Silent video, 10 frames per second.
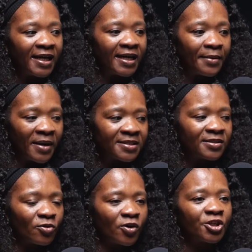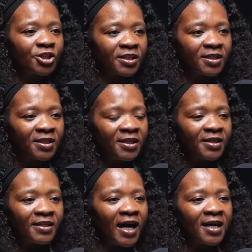and I'm asked a question,
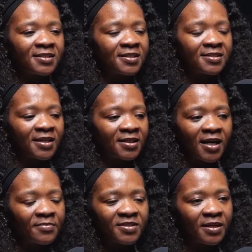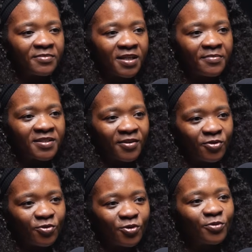the answers that come sometimes are
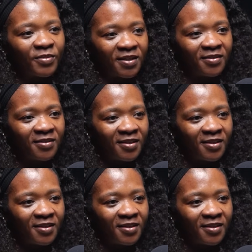new to me.